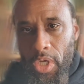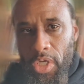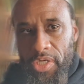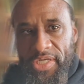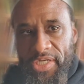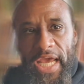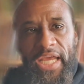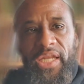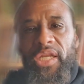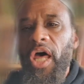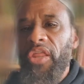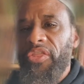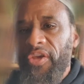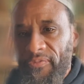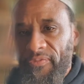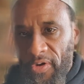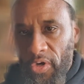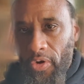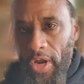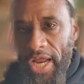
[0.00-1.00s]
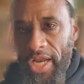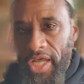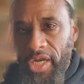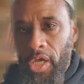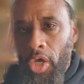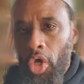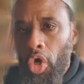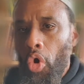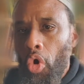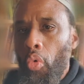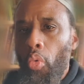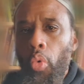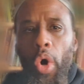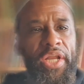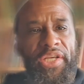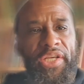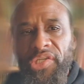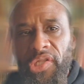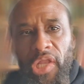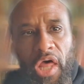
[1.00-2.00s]
Take nothing for granted. What
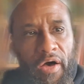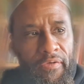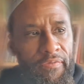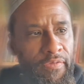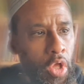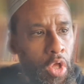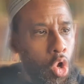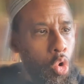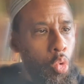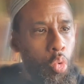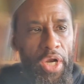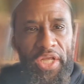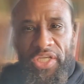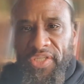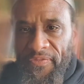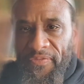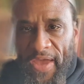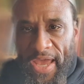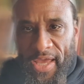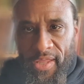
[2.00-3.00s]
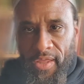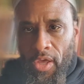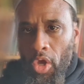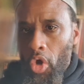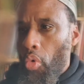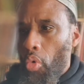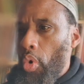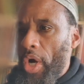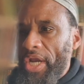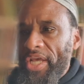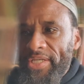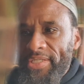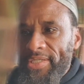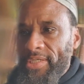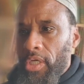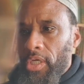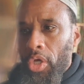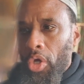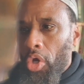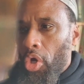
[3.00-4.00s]
is love? What is faith? What is
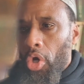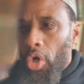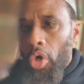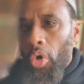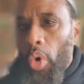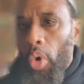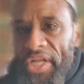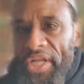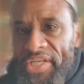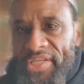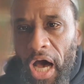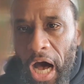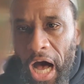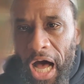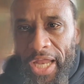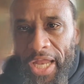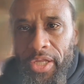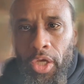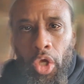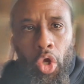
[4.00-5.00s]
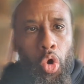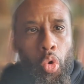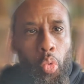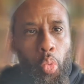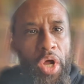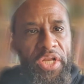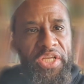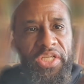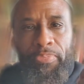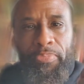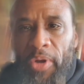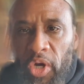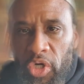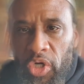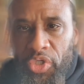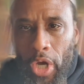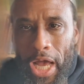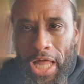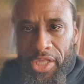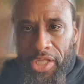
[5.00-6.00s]
what is God? What is
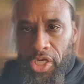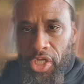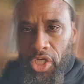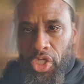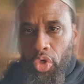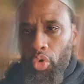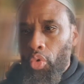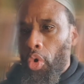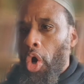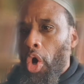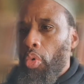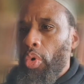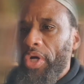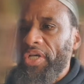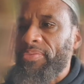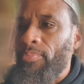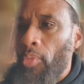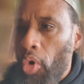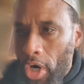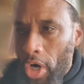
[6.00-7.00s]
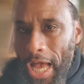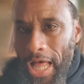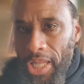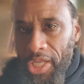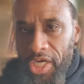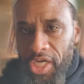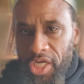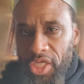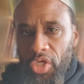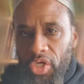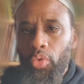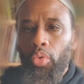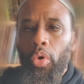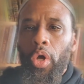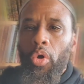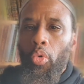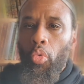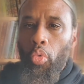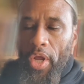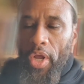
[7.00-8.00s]
spirituality to you? What is morality to you?
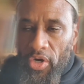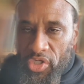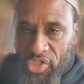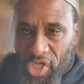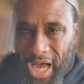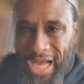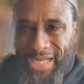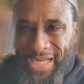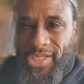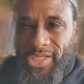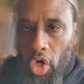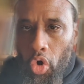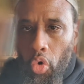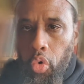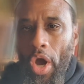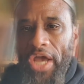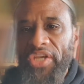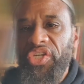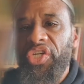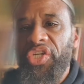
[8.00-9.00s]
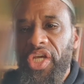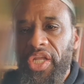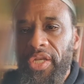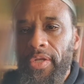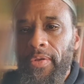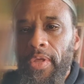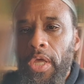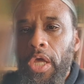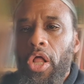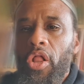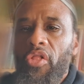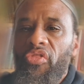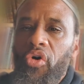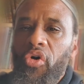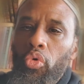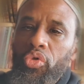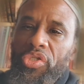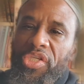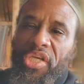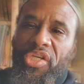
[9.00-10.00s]
We are taught to question
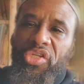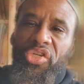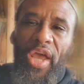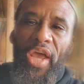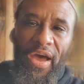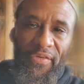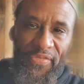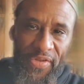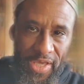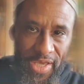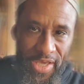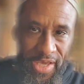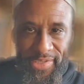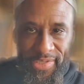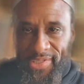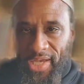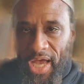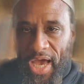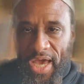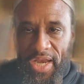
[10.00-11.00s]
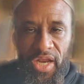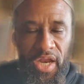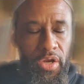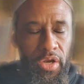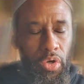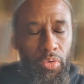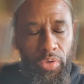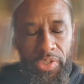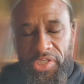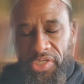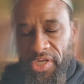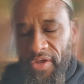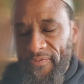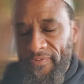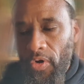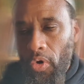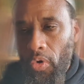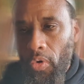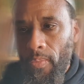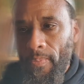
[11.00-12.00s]
those things you have to kick aside. And I know it's
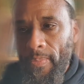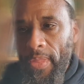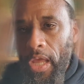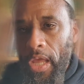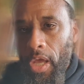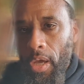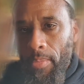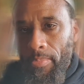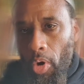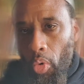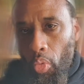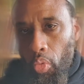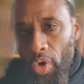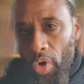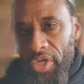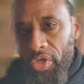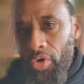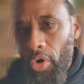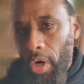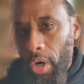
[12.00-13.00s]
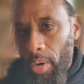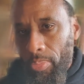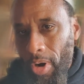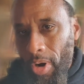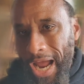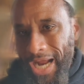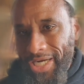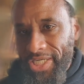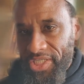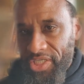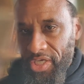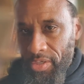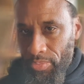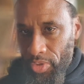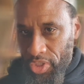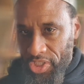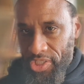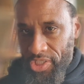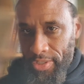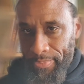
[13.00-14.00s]
difficult, but when you are a practicing
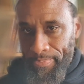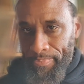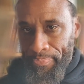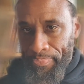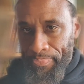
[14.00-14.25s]
Muslim